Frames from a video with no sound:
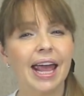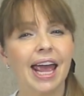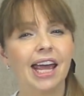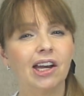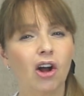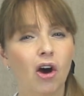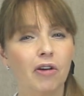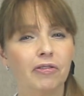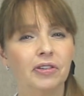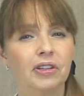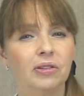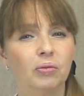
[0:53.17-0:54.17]
and
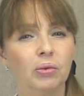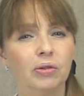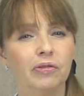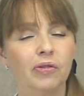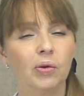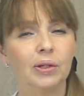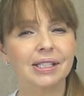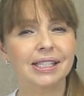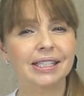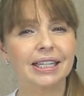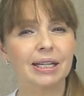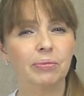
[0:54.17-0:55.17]
often will fall
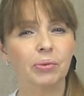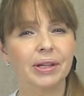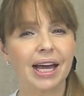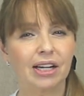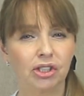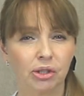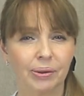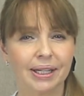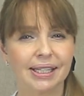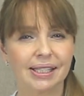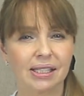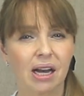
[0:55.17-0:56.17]
asleep without doing
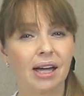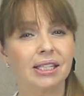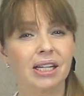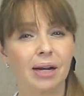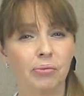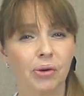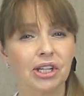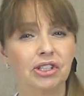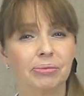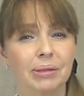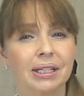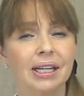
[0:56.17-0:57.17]
his nighttime
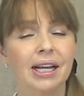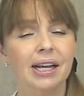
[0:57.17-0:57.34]
regimen.